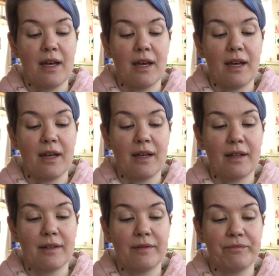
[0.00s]

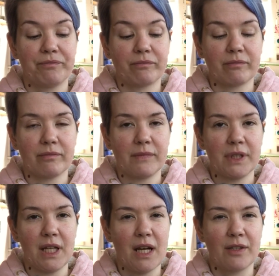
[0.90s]
And
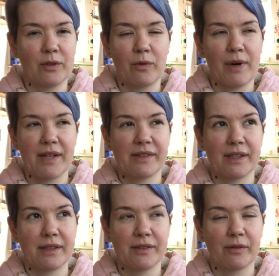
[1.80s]
I don't know why I
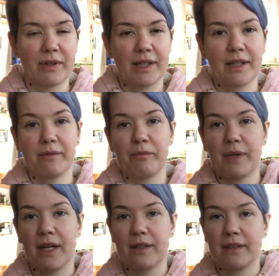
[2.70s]
said it so weirdly.
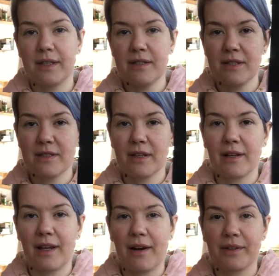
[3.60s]
And this is the
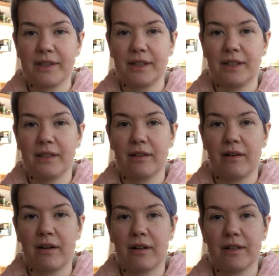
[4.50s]
clarity
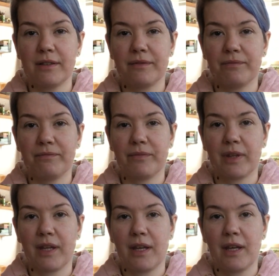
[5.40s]
card,
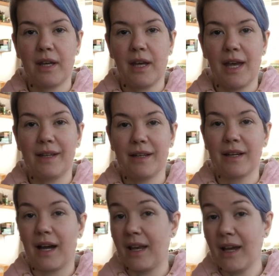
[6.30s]
and I
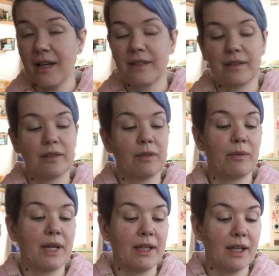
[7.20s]
liked the
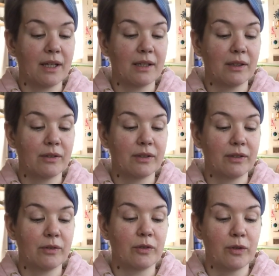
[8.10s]
way that it looked,
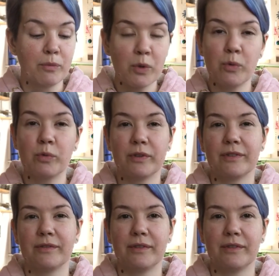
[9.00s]
you know, the moon